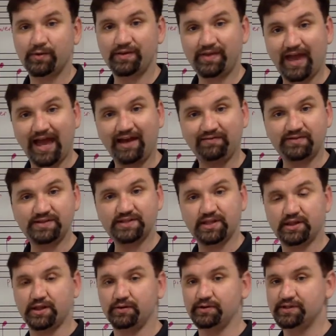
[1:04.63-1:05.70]
with F as the
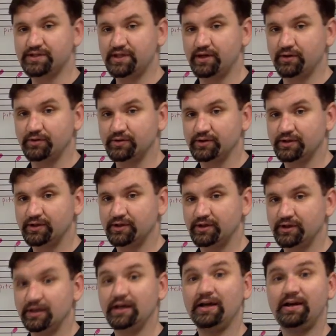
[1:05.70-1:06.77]
lowest note.
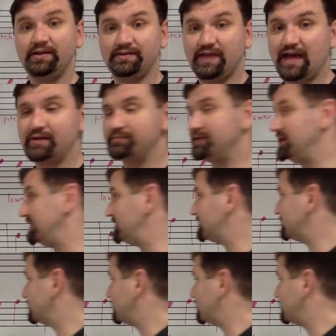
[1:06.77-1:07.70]
That means